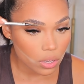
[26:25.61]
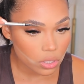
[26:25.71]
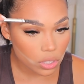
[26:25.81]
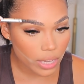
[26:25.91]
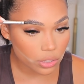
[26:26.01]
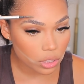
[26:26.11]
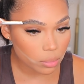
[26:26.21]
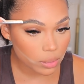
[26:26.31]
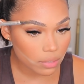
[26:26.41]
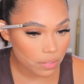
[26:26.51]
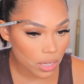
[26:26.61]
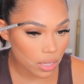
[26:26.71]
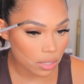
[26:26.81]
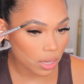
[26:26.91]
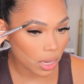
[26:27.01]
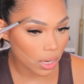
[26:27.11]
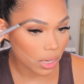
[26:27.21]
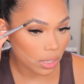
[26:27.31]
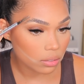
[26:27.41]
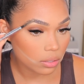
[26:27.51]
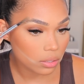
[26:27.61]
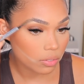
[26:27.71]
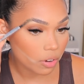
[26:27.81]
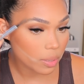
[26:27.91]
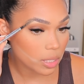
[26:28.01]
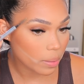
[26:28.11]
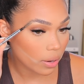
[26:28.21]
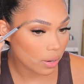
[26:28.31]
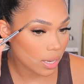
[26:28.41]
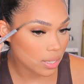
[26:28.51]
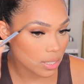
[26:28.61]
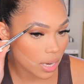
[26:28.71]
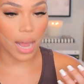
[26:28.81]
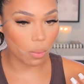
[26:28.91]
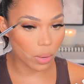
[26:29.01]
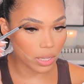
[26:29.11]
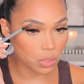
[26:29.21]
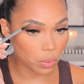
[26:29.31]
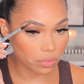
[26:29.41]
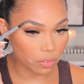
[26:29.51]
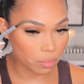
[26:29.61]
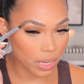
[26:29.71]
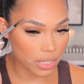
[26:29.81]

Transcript: So I truly believe in it, and from experience and how well it's worked for me,